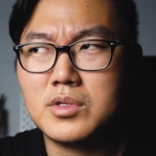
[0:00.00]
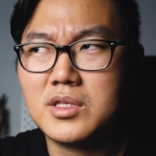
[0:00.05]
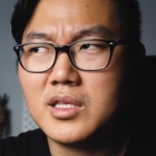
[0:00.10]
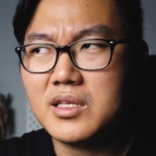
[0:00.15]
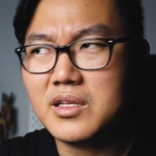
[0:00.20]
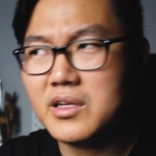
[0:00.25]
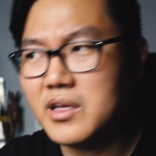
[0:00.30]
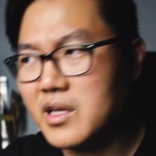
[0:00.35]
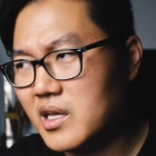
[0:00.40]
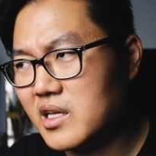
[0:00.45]
But
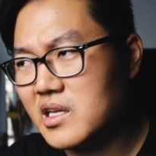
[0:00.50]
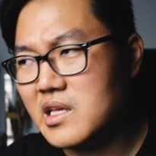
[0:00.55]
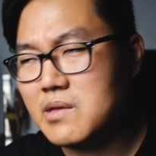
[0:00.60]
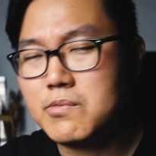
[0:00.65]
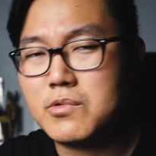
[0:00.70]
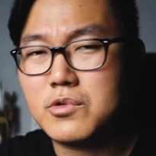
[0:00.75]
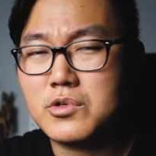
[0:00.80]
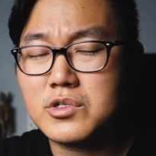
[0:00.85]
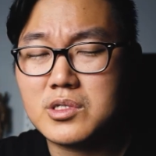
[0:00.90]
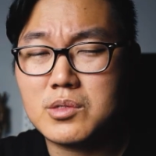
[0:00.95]
then again,
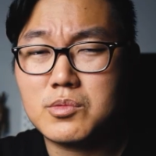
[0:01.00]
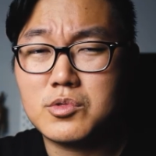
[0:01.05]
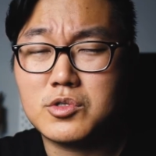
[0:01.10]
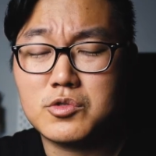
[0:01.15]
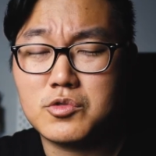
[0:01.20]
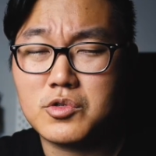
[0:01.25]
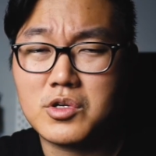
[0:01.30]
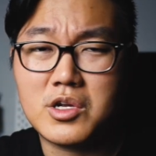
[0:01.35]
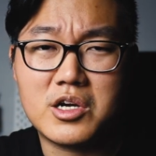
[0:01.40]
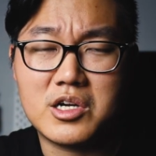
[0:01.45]
if you're
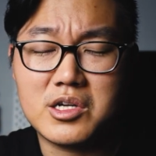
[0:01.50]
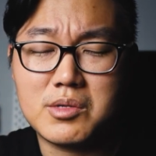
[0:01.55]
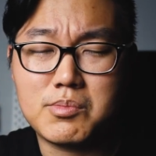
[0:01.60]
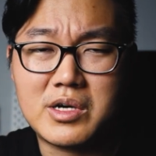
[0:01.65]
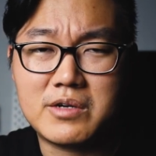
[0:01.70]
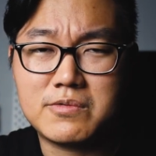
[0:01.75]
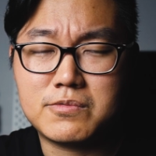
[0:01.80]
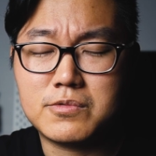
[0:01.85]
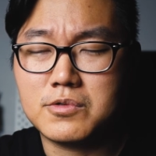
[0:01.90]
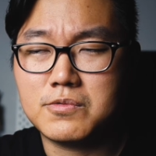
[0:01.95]
someone who cared
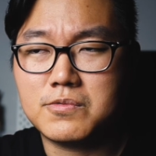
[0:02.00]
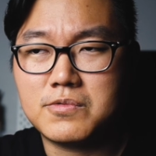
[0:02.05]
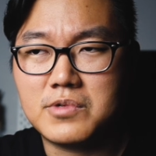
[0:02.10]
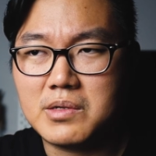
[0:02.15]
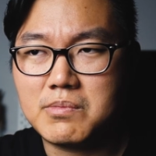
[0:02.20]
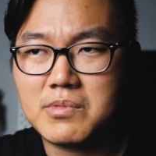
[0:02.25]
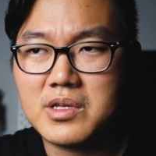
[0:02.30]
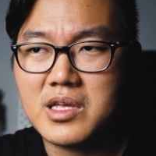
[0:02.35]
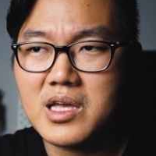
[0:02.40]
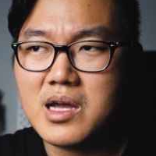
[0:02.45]
about full
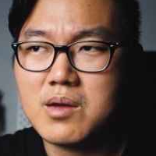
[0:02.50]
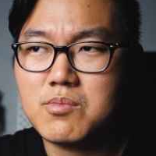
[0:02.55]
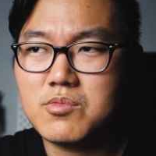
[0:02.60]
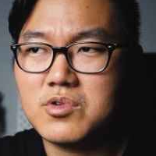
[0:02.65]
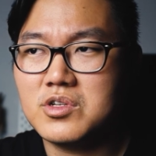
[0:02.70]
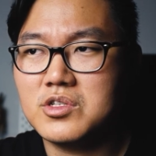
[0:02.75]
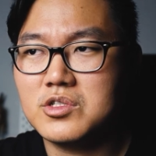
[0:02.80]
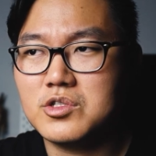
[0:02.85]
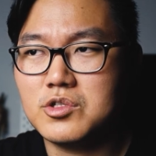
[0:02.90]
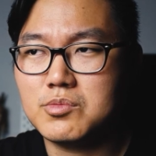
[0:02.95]
frame
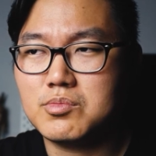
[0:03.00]
cameras,